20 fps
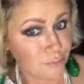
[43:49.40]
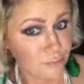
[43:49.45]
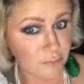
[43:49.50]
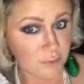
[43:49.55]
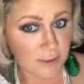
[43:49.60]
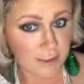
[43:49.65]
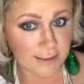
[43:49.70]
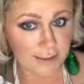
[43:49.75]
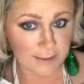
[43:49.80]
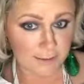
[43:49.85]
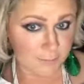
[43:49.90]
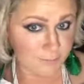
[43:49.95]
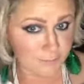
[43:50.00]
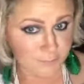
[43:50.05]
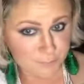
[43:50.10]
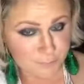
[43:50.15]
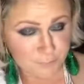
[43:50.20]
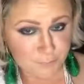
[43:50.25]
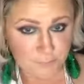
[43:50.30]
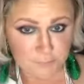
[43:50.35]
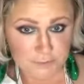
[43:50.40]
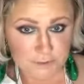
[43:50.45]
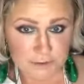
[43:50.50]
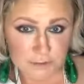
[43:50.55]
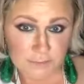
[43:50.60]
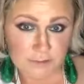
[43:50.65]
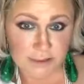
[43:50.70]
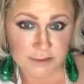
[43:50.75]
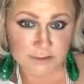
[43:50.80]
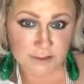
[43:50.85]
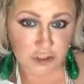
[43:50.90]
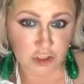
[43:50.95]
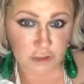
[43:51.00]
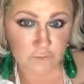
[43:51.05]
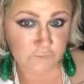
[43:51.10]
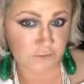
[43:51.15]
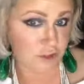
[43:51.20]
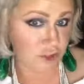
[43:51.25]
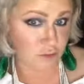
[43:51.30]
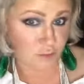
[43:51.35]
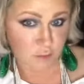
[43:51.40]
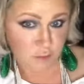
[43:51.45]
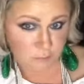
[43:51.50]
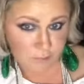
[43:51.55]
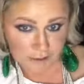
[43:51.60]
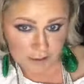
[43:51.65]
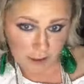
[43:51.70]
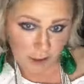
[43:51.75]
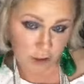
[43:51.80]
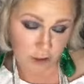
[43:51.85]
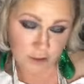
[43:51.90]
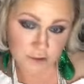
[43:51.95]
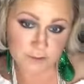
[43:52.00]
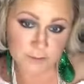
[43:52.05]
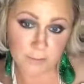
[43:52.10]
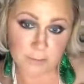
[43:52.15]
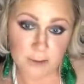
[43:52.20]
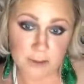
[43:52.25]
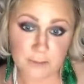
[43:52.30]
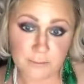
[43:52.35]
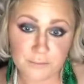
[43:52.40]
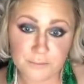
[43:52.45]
Like, send me a starfish to put in my hair or something.